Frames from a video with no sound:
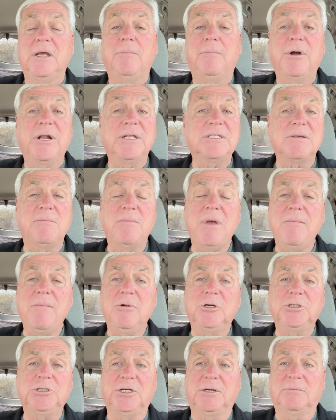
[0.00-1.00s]
But it's a
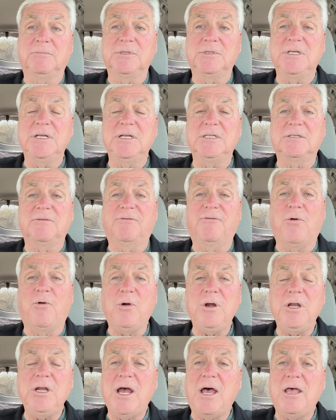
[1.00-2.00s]
membership. See, it's a
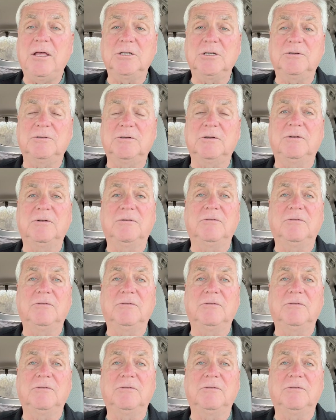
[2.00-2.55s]
$40